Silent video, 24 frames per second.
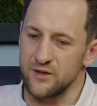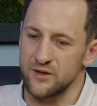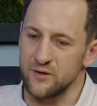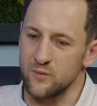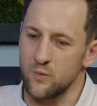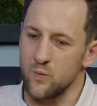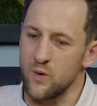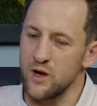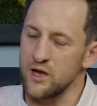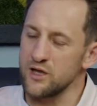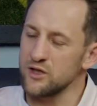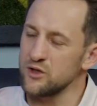Like,
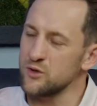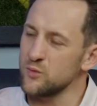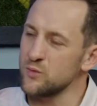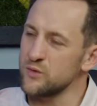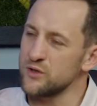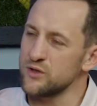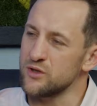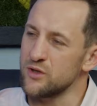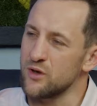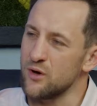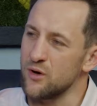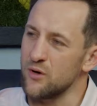why do
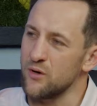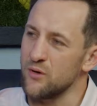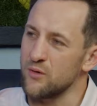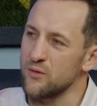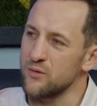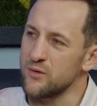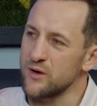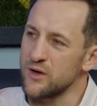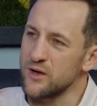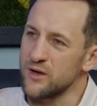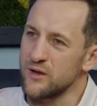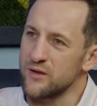we
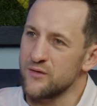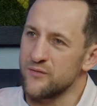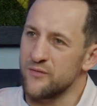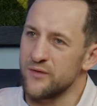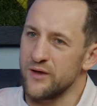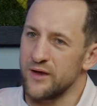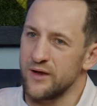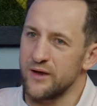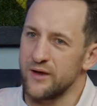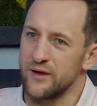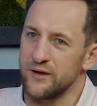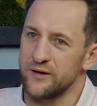know
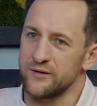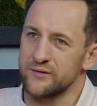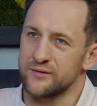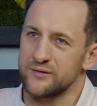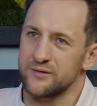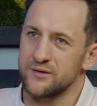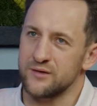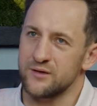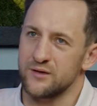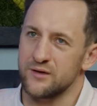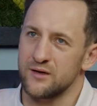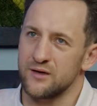
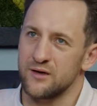that?